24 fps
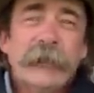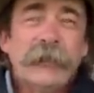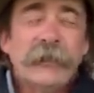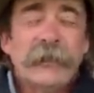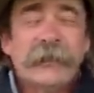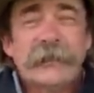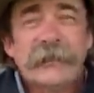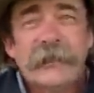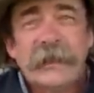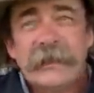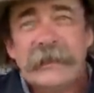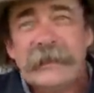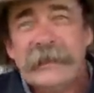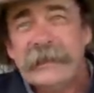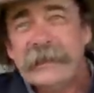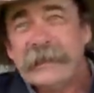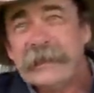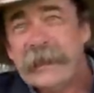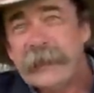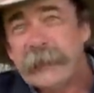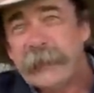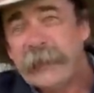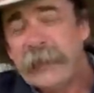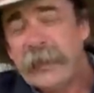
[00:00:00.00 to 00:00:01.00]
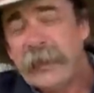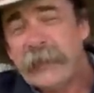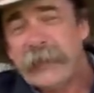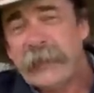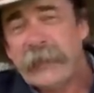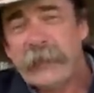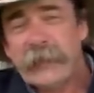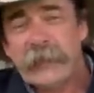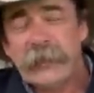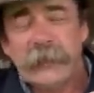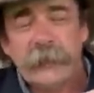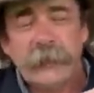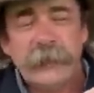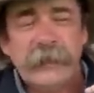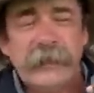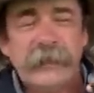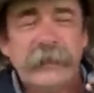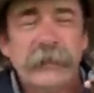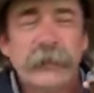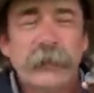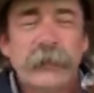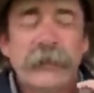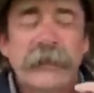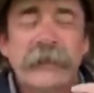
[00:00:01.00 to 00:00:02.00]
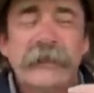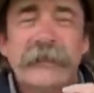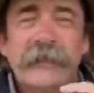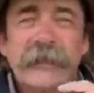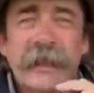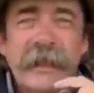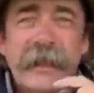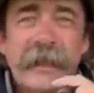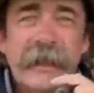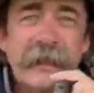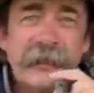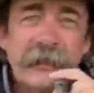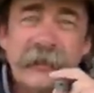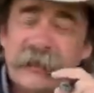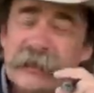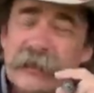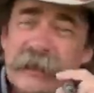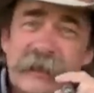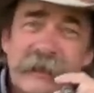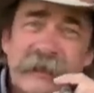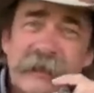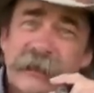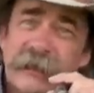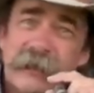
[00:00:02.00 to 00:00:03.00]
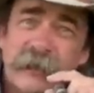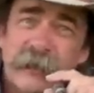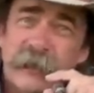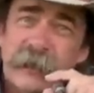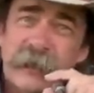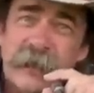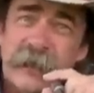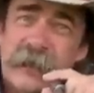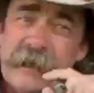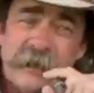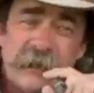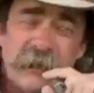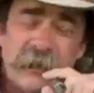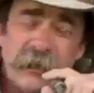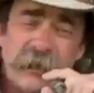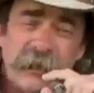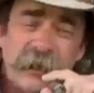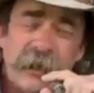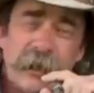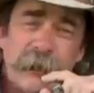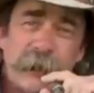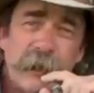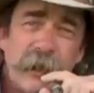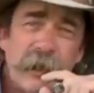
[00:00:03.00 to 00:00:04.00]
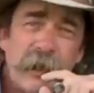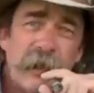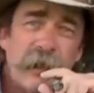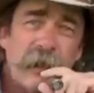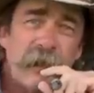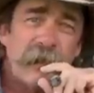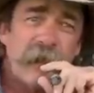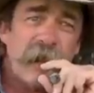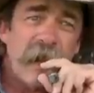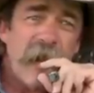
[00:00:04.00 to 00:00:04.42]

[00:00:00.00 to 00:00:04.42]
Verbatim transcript: it looks like he's coming off a little bit to one side, it looks like he's gonna he's gonna come off.